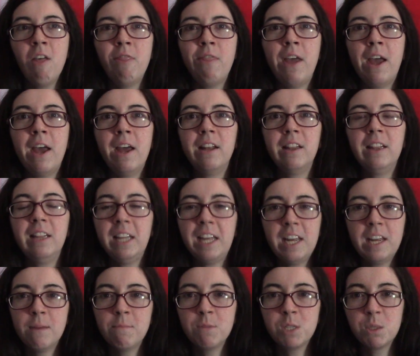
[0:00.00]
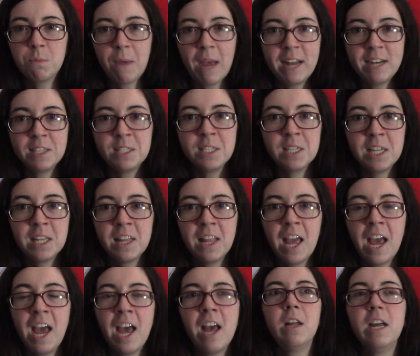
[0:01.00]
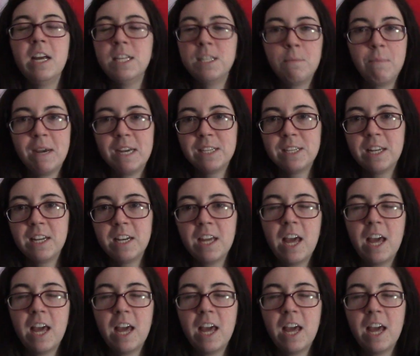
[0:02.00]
that Liam spent in that is amazing.